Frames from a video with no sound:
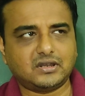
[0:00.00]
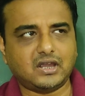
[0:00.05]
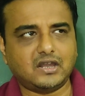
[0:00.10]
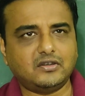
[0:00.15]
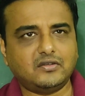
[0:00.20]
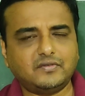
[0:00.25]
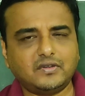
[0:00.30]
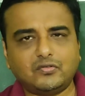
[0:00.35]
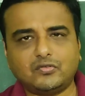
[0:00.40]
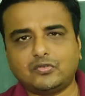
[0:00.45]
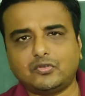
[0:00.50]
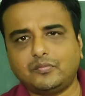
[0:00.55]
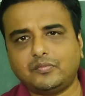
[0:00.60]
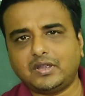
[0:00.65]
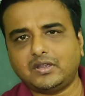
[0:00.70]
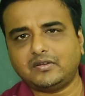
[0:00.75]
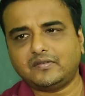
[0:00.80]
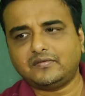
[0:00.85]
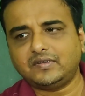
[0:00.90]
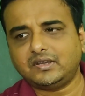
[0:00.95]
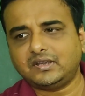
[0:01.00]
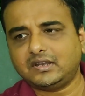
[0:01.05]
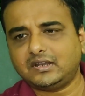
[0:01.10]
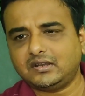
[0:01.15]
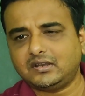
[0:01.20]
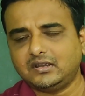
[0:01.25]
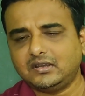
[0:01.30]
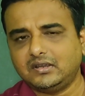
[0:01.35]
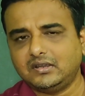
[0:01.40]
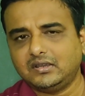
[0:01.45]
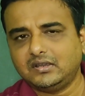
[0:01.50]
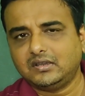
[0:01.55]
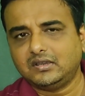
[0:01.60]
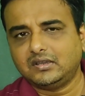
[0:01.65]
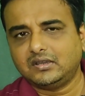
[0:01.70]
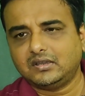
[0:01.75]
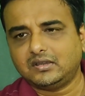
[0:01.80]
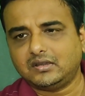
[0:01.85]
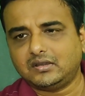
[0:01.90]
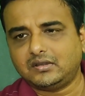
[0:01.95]
kind of an autobiographical
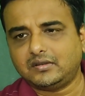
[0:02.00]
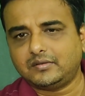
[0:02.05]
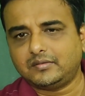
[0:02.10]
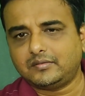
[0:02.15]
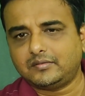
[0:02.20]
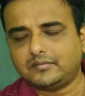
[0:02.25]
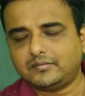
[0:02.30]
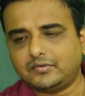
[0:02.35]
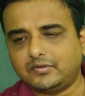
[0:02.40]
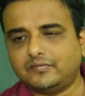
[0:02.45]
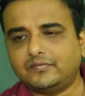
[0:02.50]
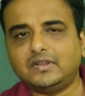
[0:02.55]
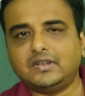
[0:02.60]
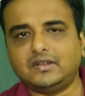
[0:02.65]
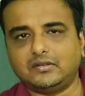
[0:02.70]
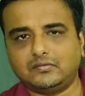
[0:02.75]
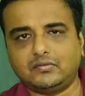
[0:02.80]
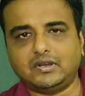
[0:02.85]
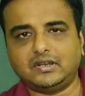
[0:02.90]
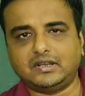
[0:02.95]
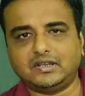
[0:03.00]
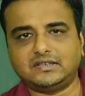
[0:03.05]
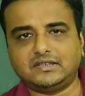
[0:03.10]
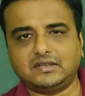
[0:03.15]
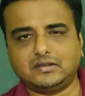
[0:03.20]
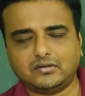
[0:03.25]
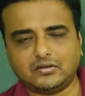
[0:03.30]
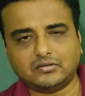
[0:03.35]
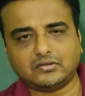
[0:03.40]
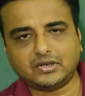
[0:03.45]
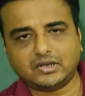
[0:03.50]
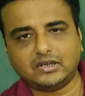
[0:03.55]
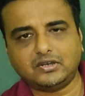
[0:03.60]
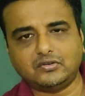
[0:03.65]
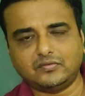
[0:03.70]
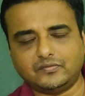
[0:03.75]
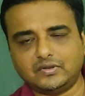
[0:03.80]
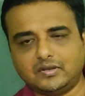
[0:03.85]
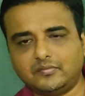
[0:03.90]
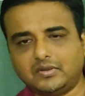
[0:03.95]
novel, one can say, not really
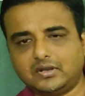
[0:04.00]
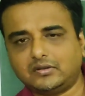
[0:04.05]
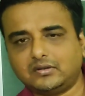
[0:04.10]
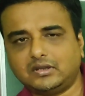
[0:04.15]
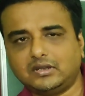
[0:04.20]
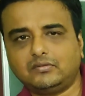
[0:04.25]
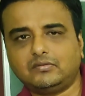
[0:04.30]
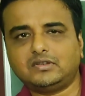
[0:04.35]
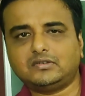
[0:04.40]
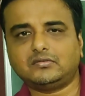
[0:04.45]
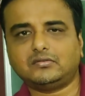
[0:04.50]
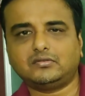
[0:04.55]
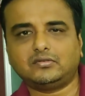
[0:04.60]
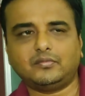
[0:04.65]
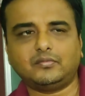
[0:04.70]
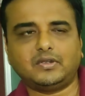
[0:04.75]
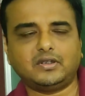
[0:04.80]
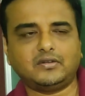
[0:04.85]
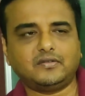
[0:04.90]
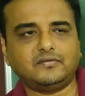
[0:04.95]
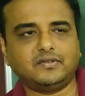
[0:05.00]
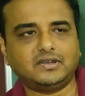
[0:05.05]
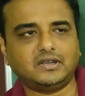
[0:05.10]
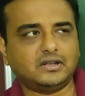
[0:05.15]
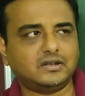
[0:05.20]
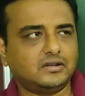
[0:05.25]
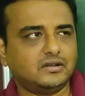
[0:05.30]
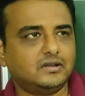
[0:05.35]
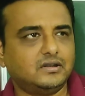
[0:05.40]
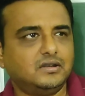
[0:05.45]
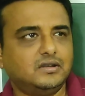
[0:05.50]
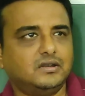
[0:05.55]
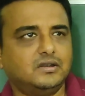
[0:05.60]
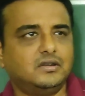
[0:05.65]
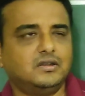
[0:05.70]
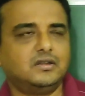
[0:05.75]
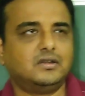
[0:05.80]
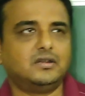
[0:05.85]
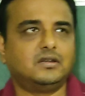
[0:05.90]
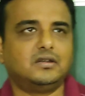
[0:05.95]
novel, but it was autobiographical
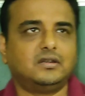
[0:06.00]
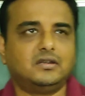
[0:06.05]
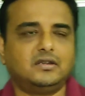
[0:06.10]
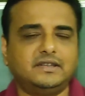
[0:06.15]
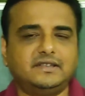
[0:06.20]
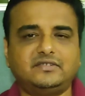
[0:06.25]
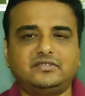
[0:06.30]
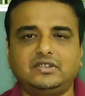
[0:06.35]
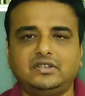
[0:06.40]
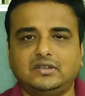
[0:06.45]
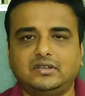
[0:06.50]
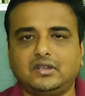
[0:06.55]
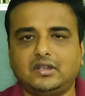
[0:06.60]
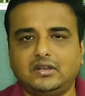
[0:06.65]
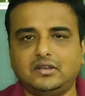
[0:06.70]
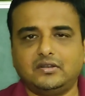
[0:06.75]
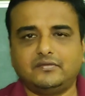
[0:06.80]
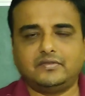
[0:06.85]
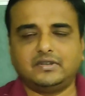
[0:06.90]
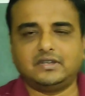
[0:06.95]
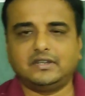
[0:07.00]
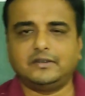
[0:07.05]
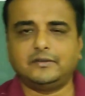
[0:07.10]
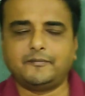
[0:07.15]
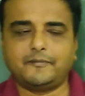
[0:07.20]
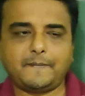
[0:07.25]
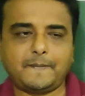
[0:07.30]
history kind of a thing.